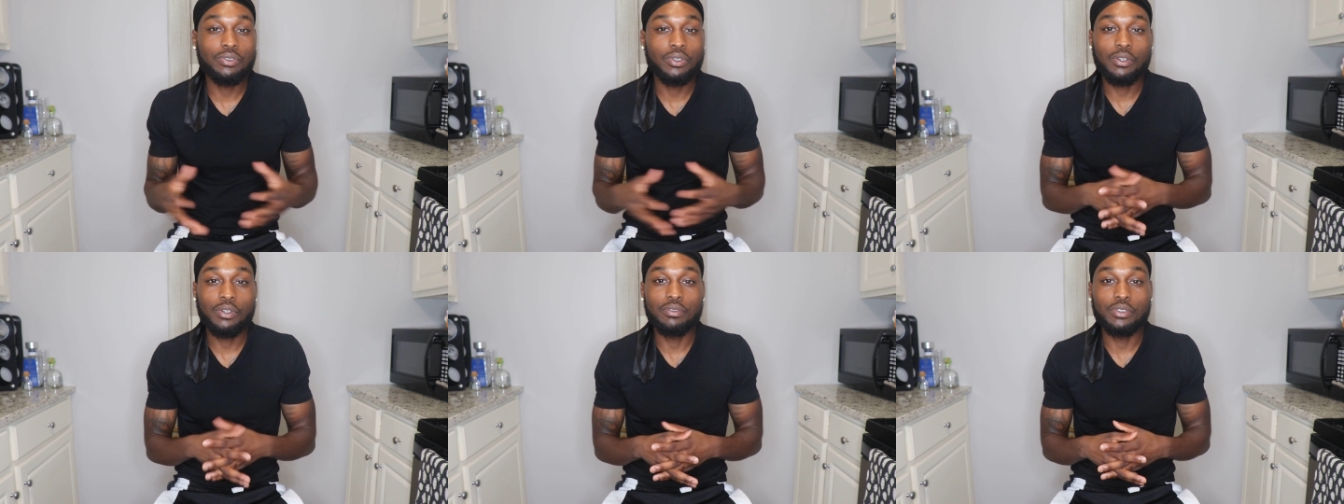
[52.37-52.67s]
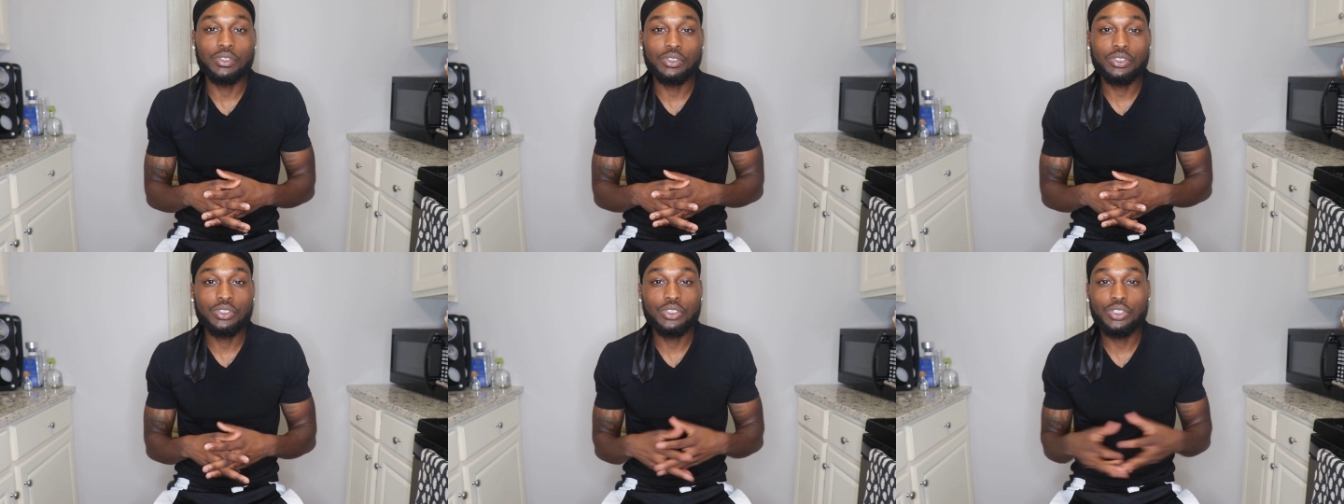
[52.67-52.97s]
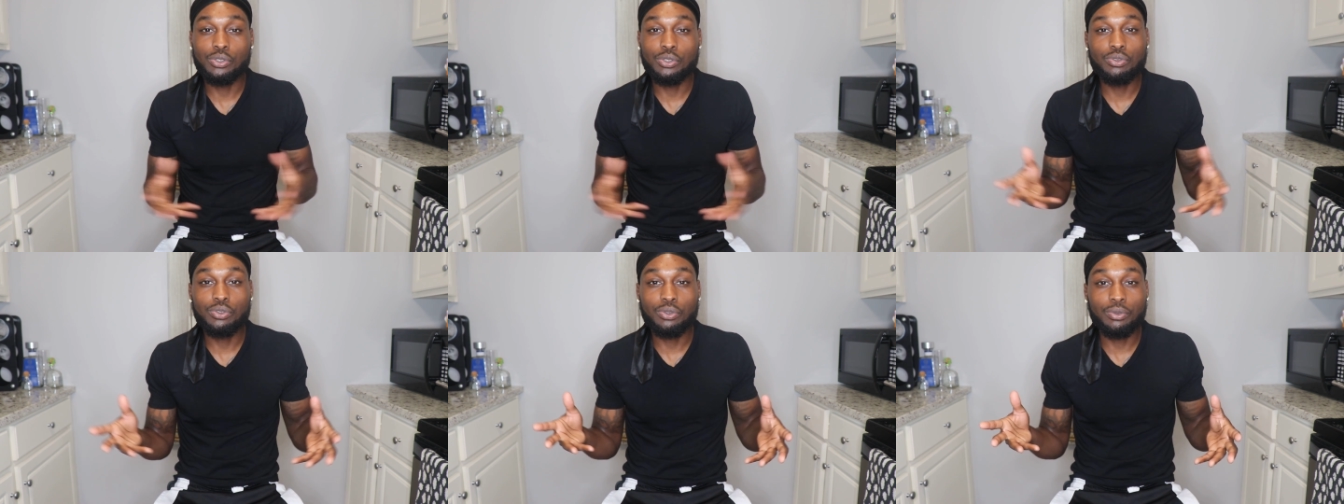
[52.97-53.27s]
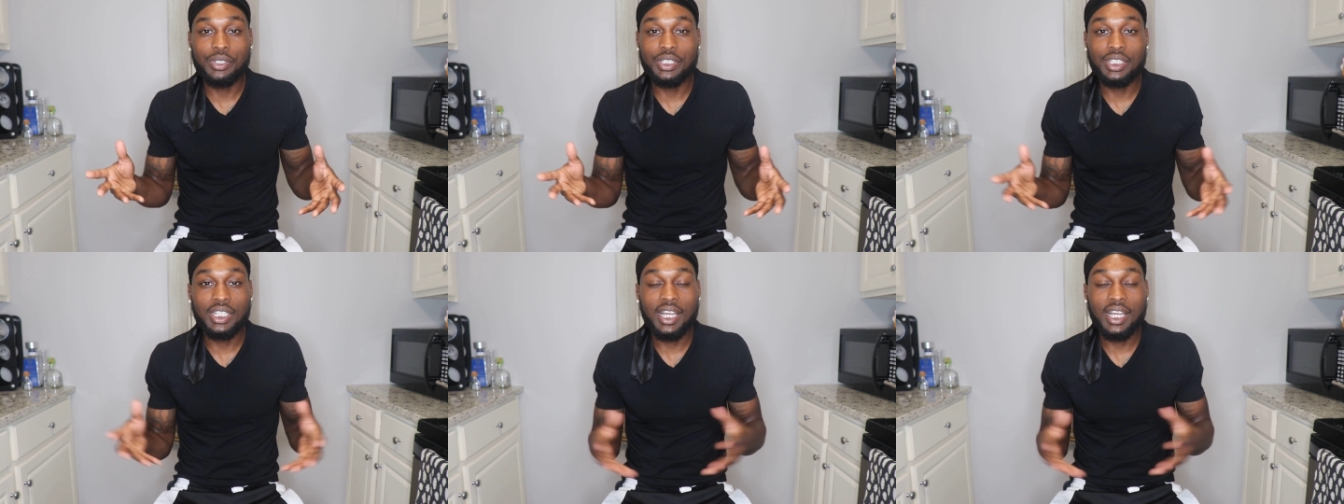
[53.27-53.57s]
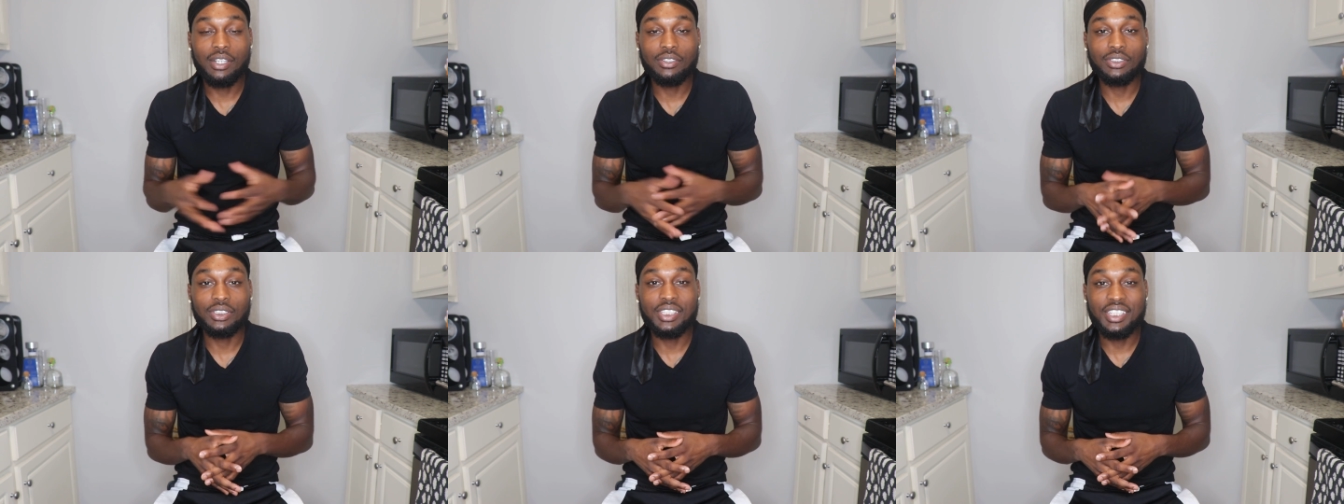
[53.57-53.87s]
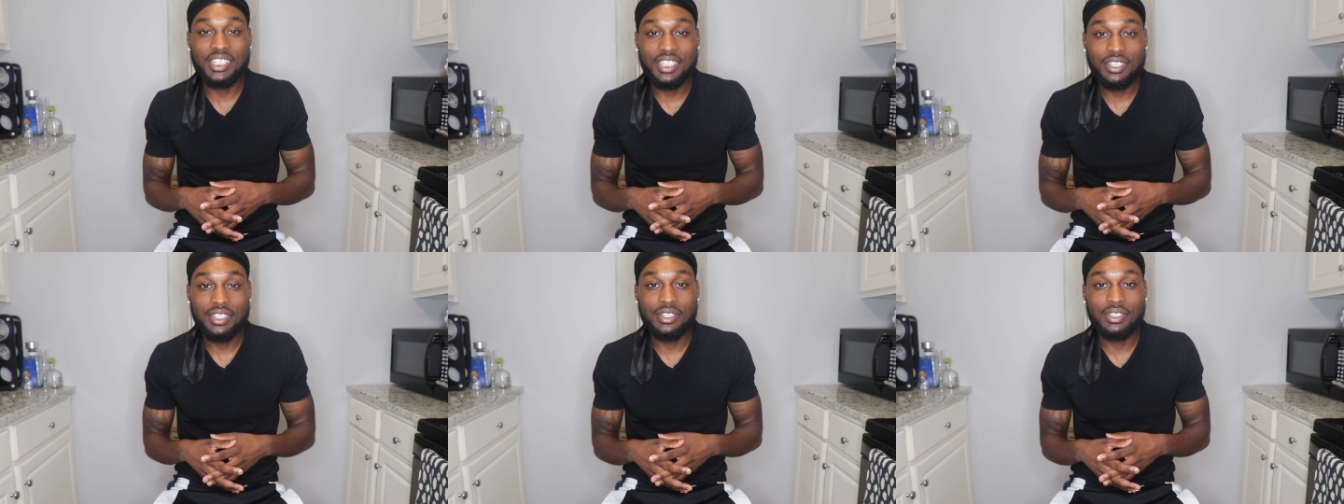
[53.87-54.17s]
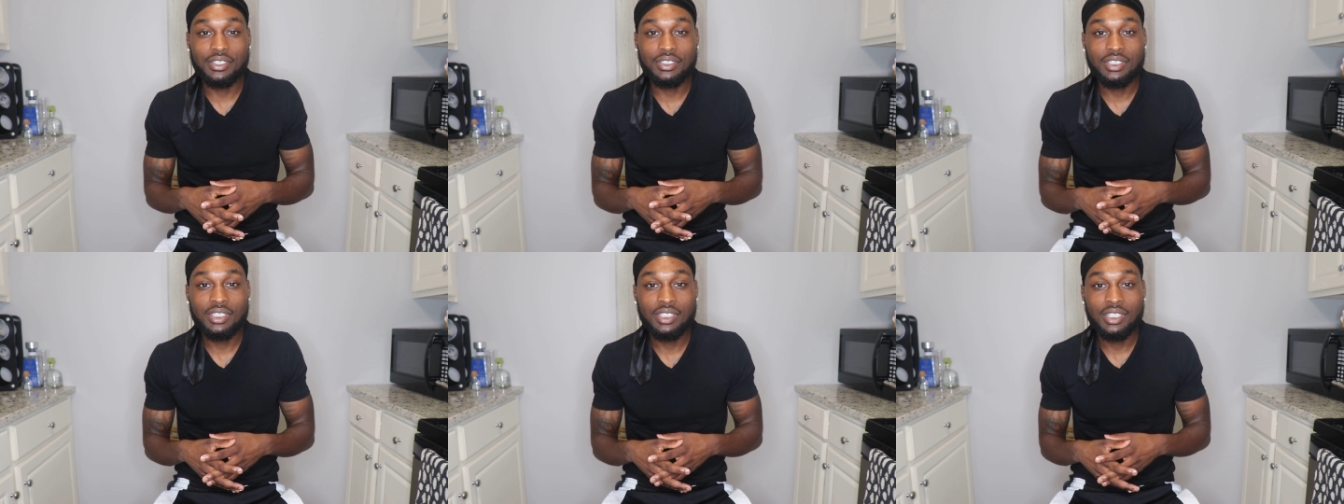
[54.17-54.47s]
for over 2,000-3,000
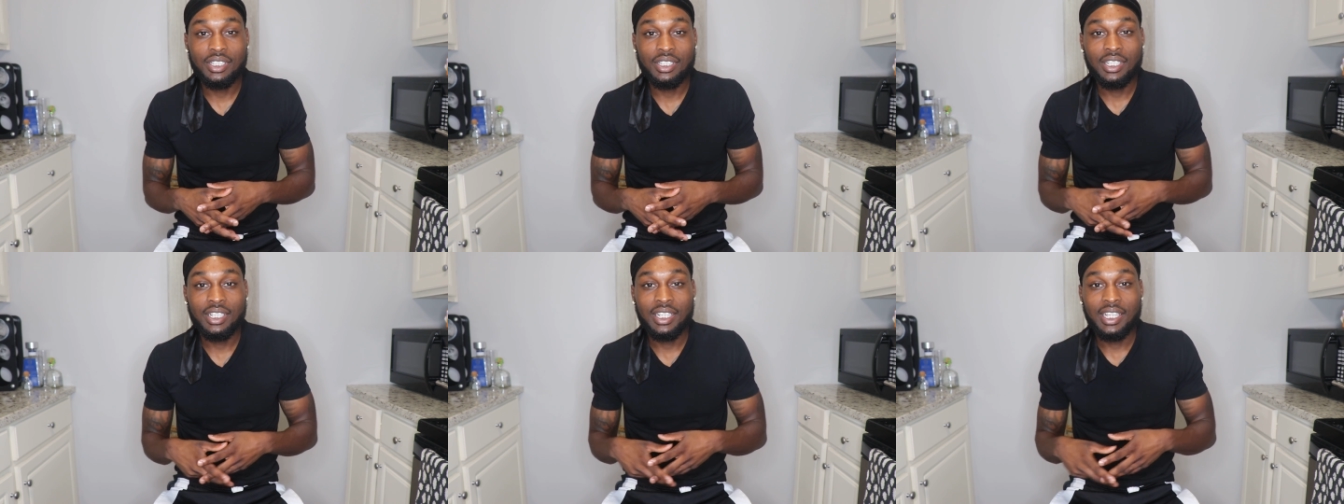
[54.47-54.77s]
years.